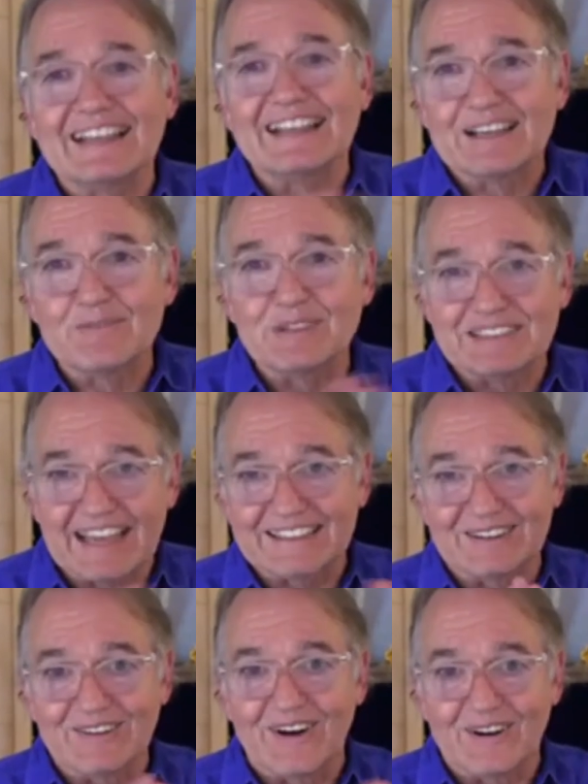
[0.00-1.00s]
could be taken
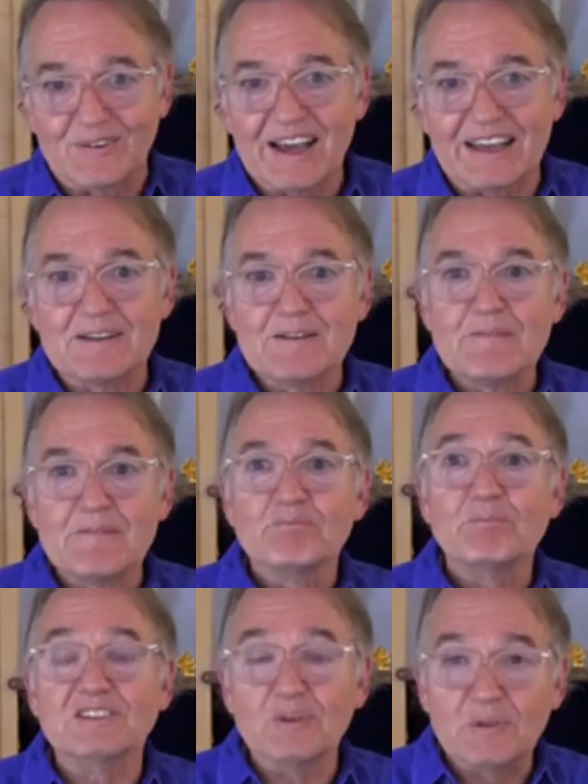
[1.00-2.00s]
the wrong way.
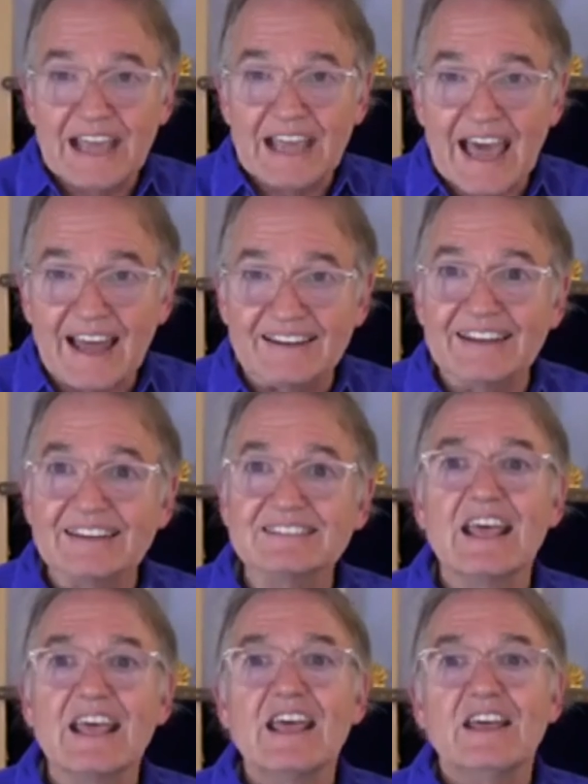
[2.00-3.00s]
But the reality
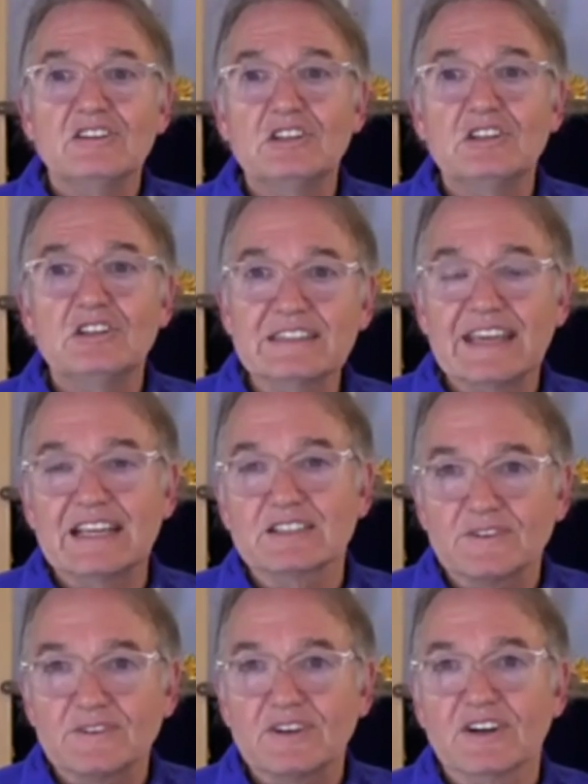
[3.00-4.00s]
is doing things
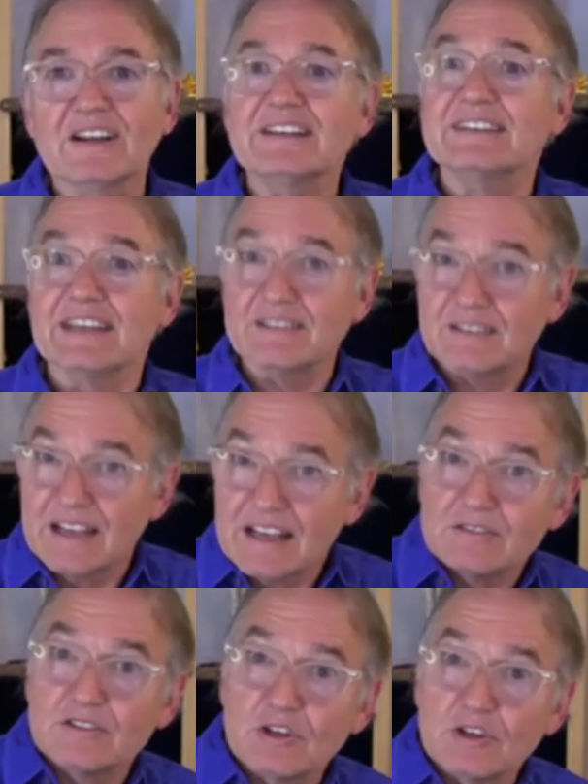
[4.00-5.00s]
for her and then
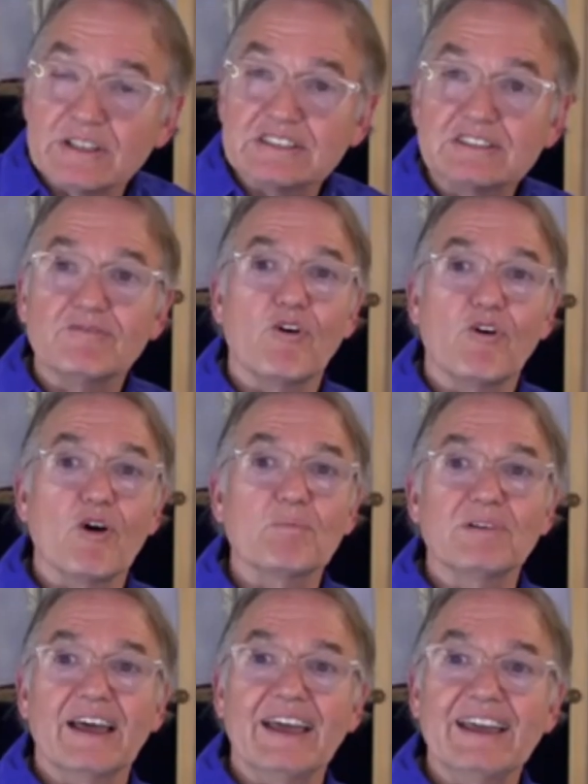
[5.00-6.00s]
doing some
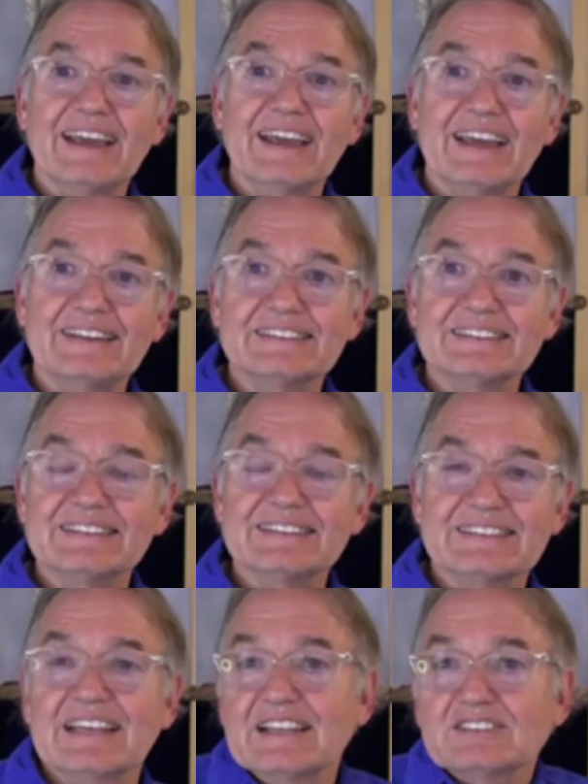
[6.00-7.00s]
foreplay and then
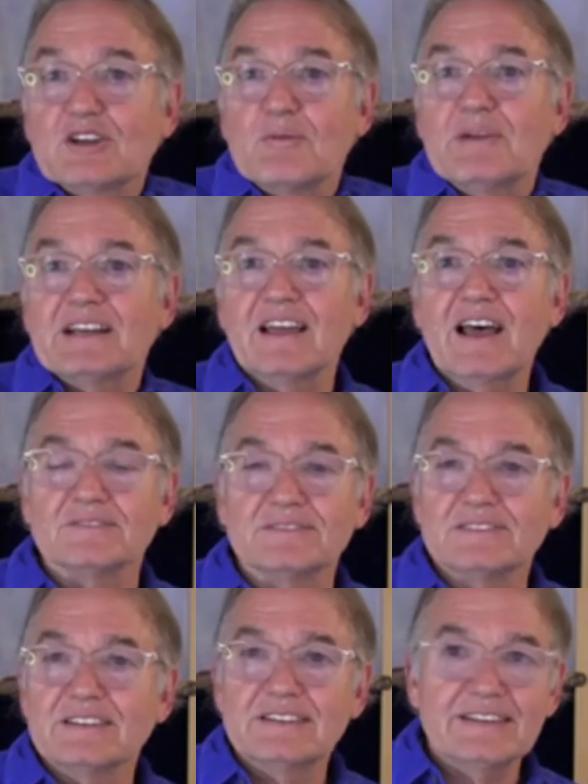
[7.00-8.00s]
say, let's go make love.
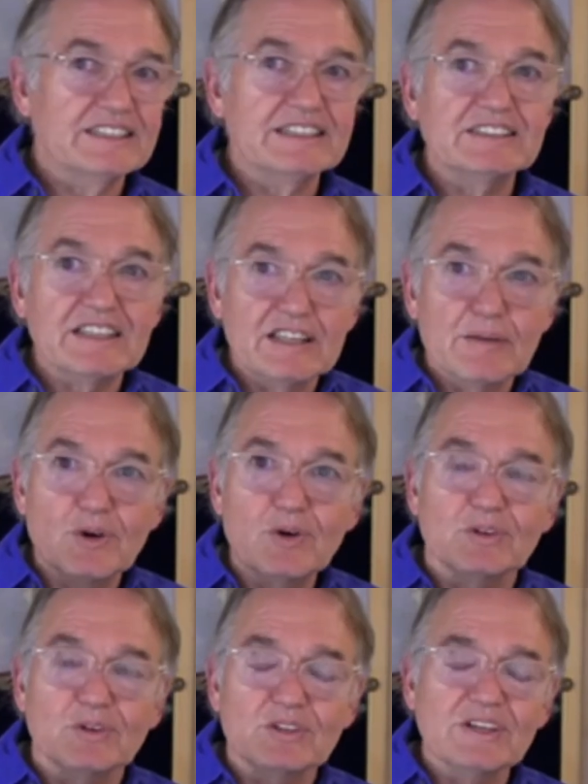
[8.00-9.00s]
Then she's in the
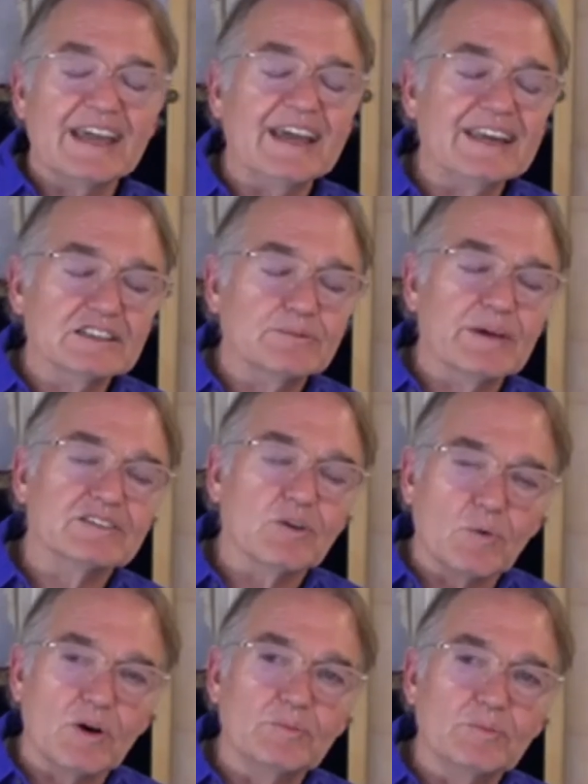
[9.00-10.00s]
mood. You can't expect a
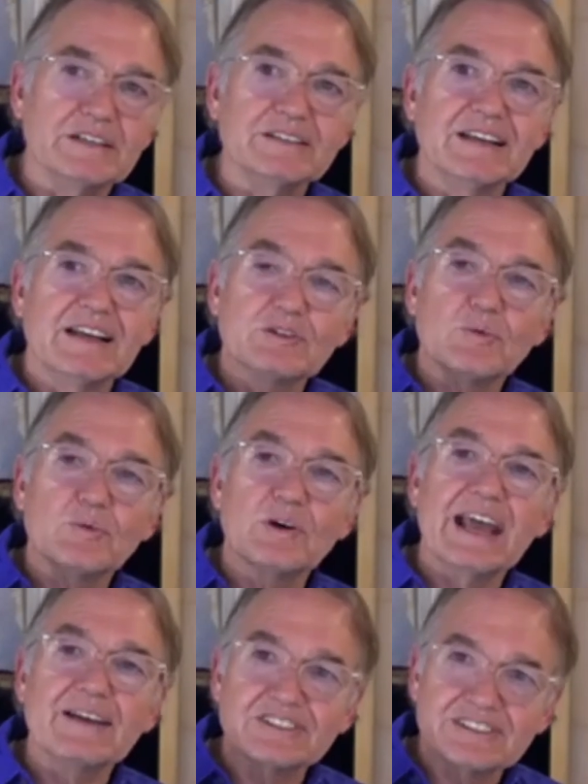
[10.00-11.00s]
woman to want
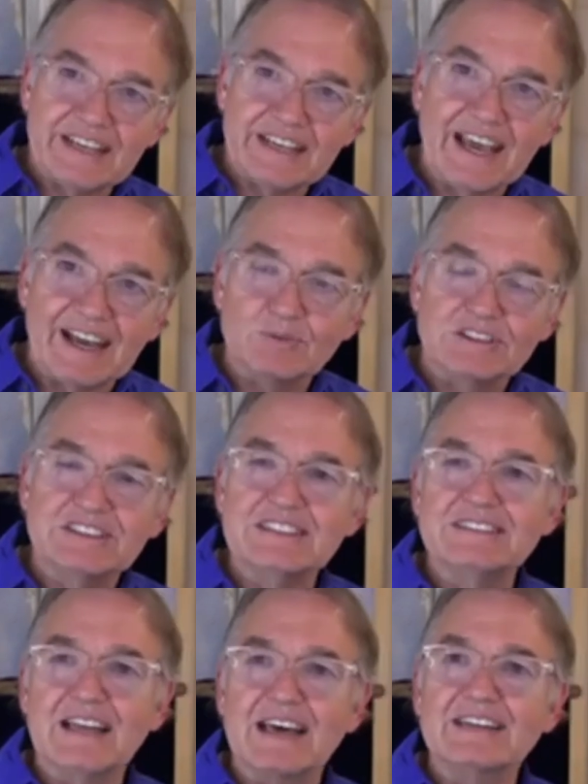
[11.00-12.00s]
to have sex when
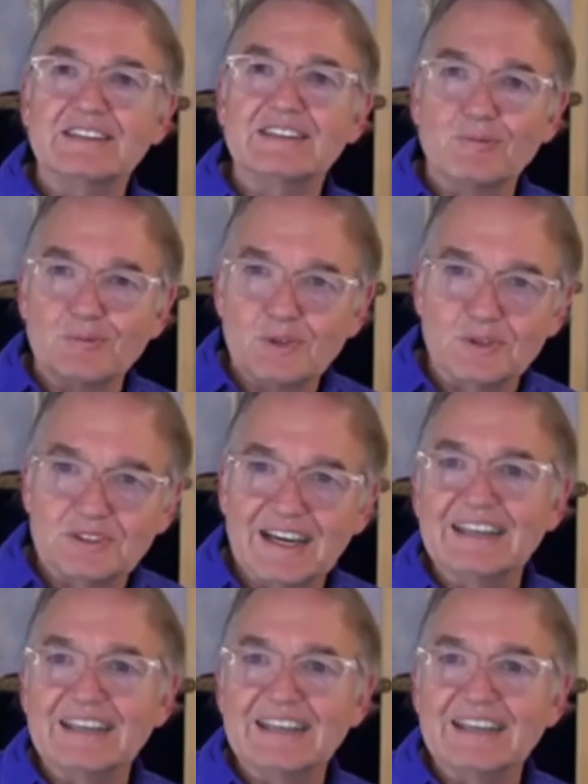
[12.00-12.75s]
she's not in the mood.